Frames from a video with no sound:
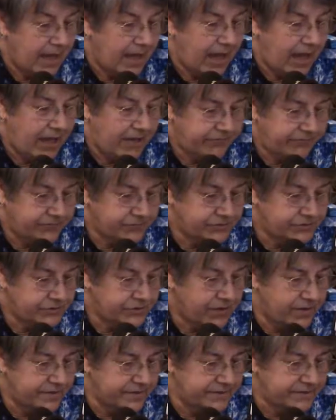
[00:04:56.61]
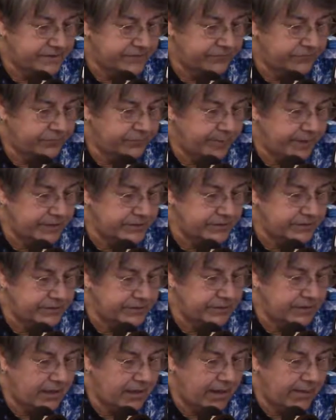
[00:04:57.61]
I first saw this
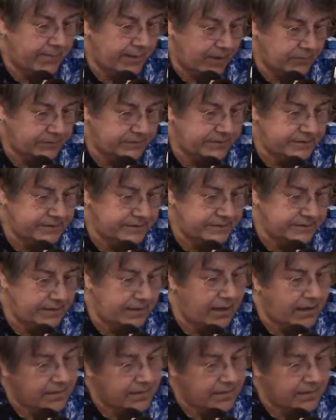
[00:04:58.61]
information about this